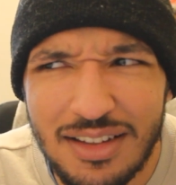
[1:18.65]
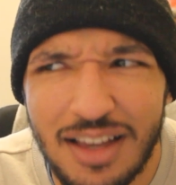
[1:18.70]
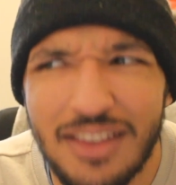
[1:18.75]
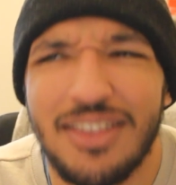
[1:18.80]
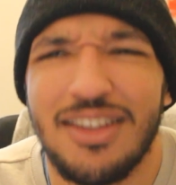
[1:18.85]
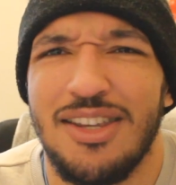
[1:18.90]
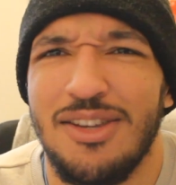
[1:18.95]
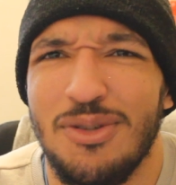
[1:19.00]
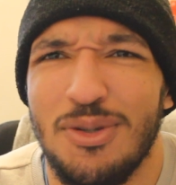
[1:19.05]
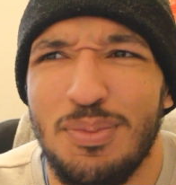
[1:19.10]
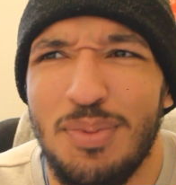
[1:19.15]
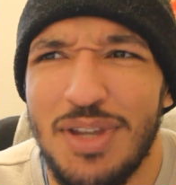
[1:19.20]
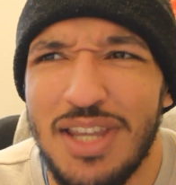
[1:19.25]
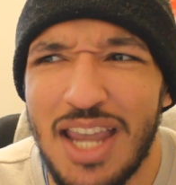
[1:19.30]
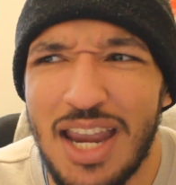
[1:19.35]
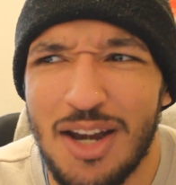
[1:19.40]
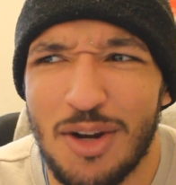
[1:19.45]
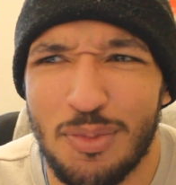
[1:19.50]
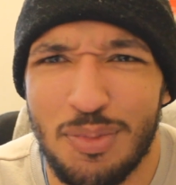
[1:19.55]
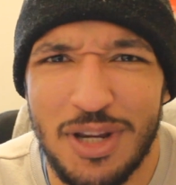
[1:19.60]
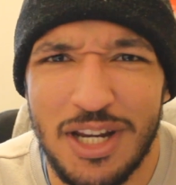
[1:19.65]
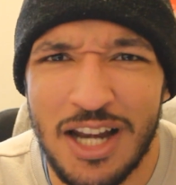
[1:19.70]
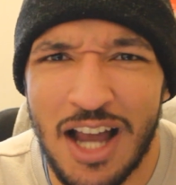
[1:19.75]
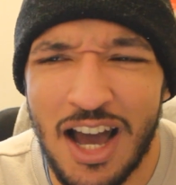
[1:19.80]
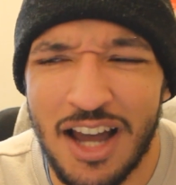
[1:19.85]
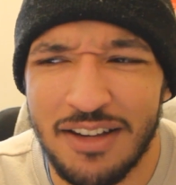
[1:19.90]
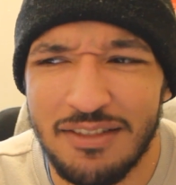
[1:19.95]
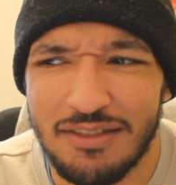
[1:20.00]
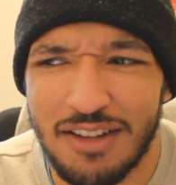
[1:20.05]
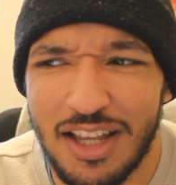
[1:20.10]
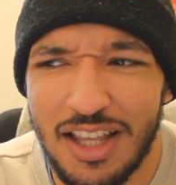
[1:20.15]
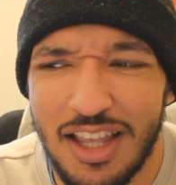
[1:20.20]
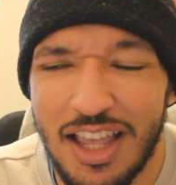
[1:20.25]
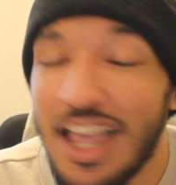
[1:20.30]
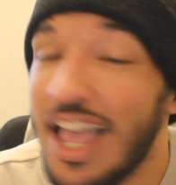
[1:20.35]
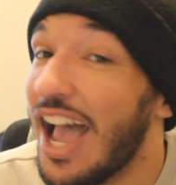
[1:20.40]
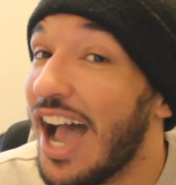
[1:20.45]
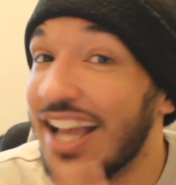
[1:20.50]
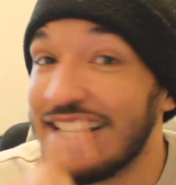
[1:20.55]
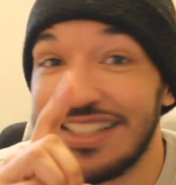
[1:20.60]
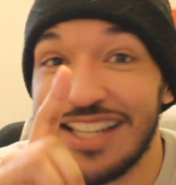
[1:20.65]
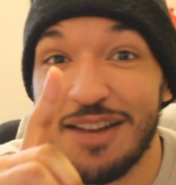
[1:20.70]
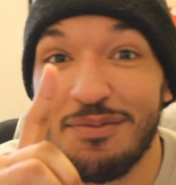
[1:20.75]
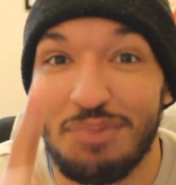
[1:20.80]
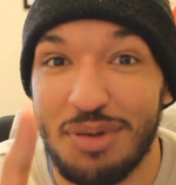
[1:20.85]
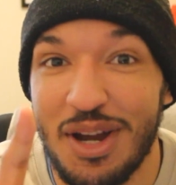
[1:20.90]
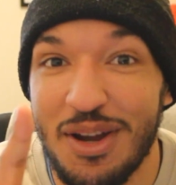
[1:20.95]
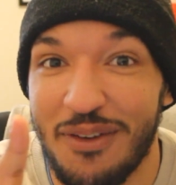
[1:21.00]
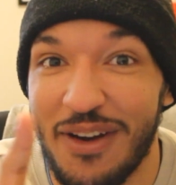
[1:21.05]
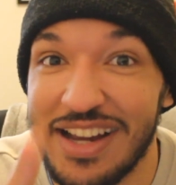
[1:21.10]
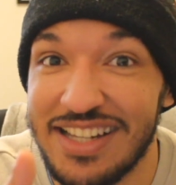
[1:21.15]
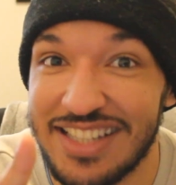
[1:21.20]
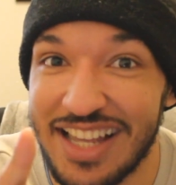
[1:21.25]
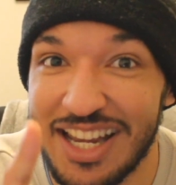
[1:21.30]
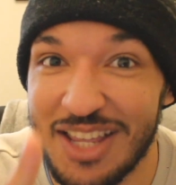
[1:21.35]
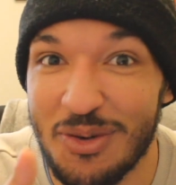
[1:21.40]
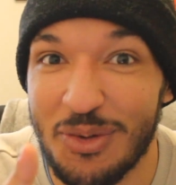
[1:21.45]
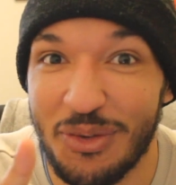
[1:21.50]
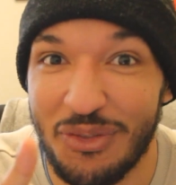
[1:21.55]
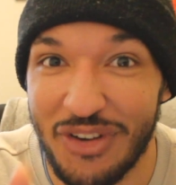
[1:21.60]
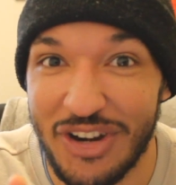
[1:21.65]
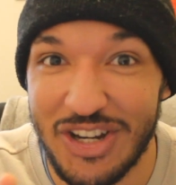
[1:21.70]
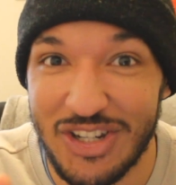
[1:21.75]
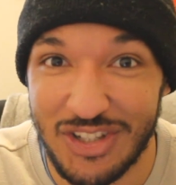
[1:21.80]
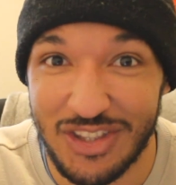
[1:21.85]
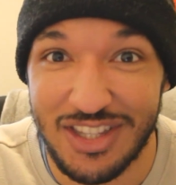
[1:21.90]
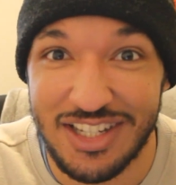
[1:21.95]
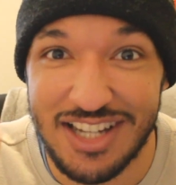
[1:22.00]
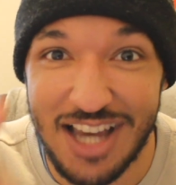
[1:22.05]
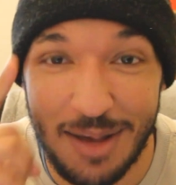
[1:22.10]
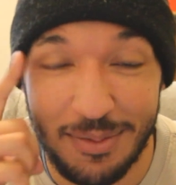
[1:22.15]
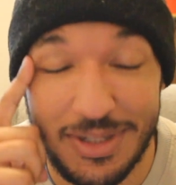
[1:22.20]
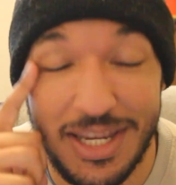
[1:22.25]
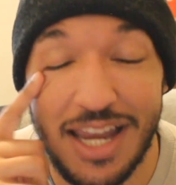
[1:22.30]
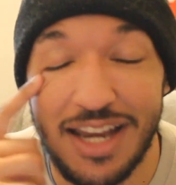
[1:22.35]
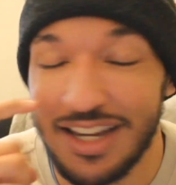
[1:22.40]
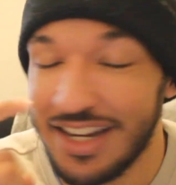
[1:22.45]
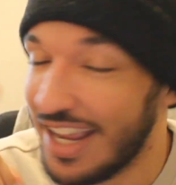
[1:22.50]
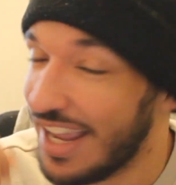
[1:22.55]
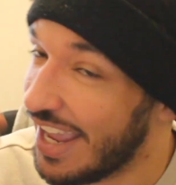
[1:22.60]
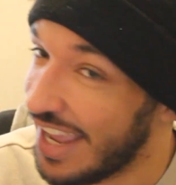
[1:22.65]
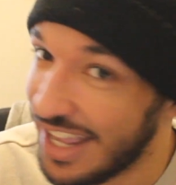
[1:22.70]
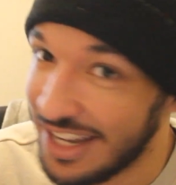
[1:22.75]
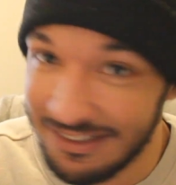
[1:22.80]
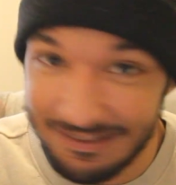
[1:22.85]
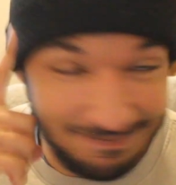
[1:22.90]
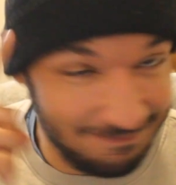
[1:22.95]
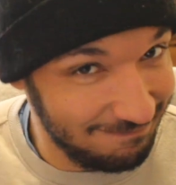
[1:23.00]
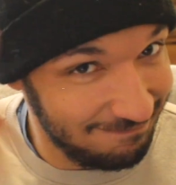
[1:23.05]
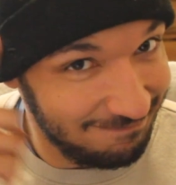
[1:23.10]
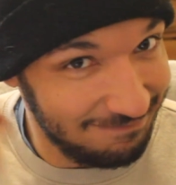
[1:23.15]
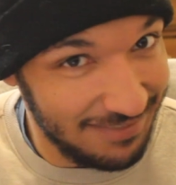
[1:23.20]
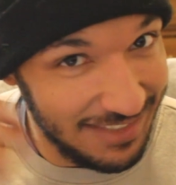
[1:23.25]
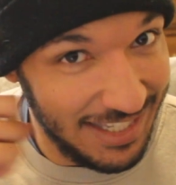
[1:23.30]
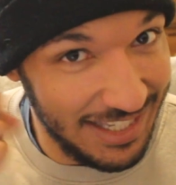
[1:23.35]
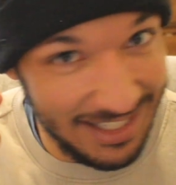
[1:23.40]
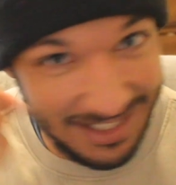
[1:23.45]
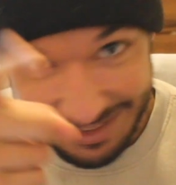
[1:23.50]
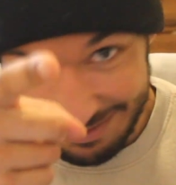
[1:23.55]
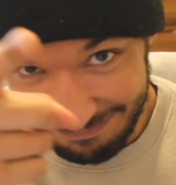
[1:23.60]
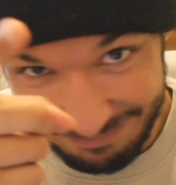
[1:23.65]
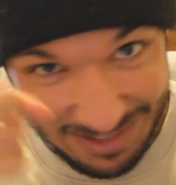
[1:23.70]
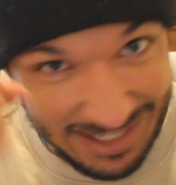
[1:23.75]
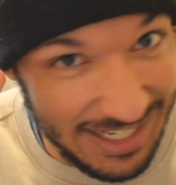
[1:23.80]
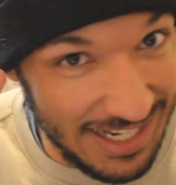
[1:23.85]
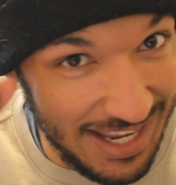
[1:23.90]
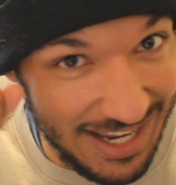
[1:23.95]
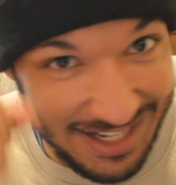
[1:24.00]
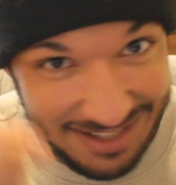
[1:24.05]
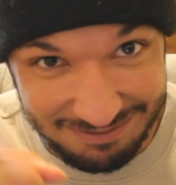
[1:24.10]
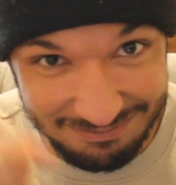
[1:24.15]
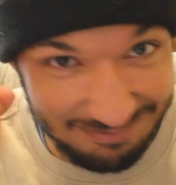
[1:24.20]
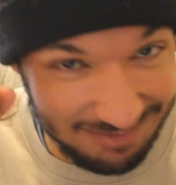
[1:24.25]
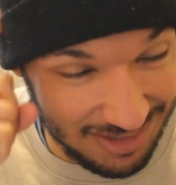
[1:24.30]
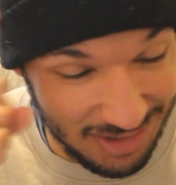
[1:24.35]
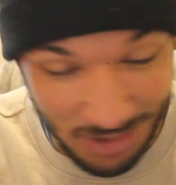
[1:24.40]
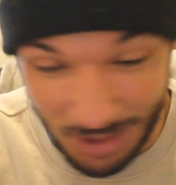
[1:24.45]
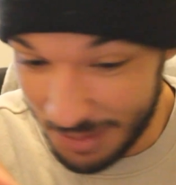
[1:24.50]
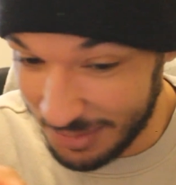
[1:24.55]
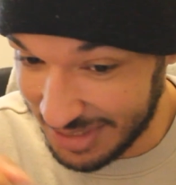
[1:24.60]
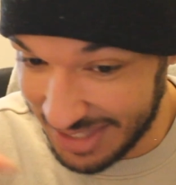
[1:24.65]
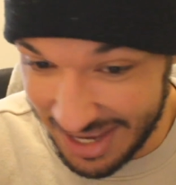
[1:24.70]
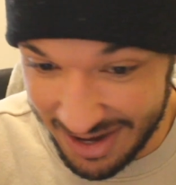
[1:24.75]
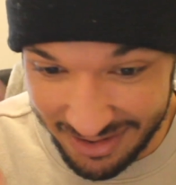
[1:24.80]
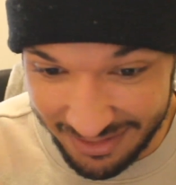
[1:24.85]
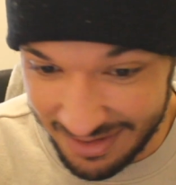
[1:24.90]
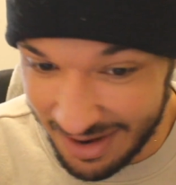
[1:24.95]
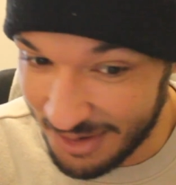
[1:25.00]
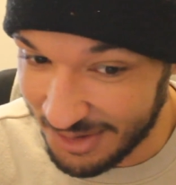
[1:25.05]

I think he was P eight or P nine. I said pre-race that he would finish in the top ten, and he did, so I was there.